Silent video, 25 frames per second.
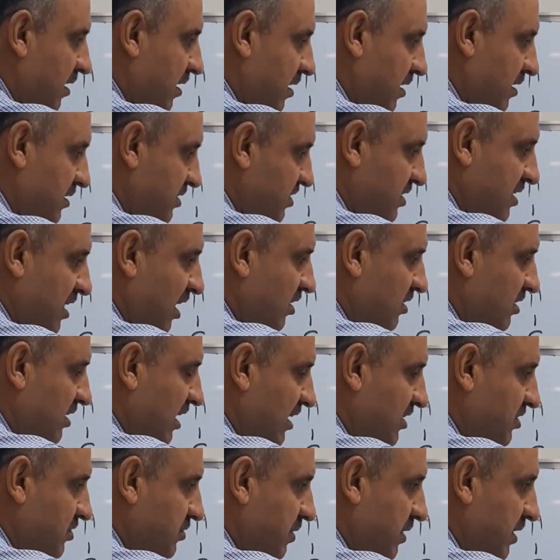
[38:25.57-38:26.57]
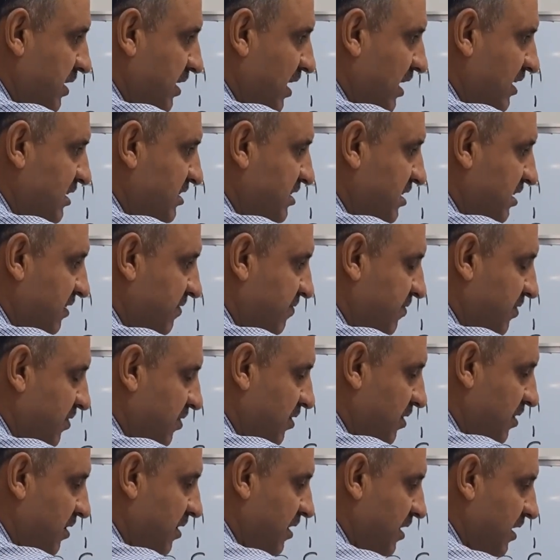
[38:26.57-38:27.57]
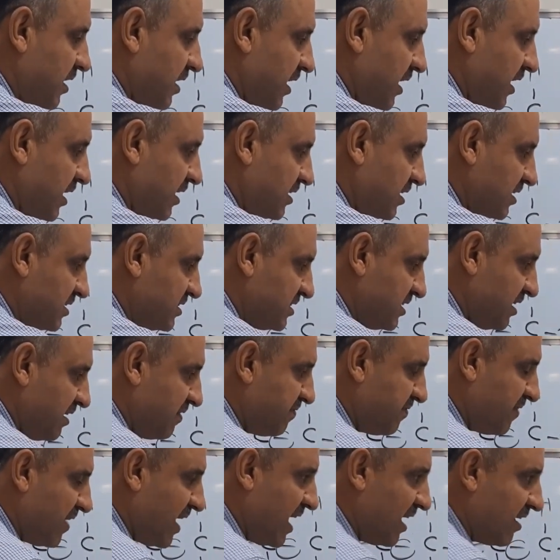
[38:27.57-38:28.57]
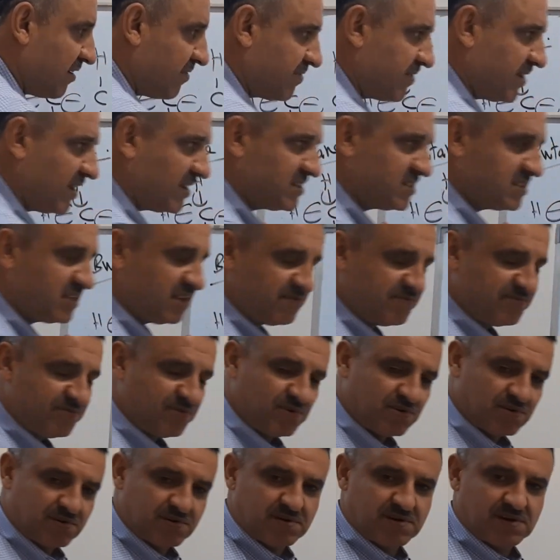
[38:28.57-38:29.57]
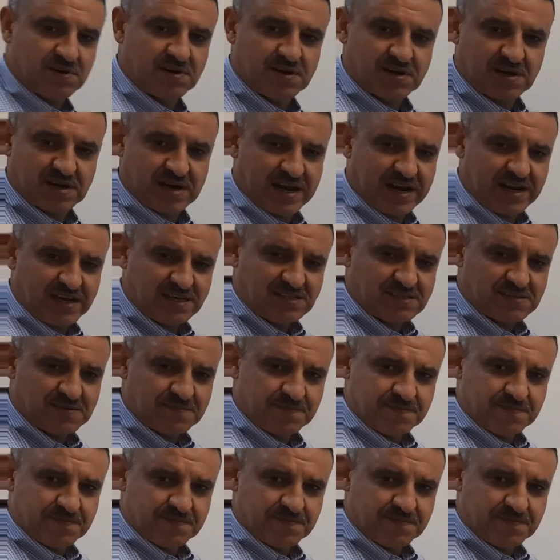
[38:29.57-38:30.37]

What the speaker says: it's not actually, not C4. It is C5, not C4. Right?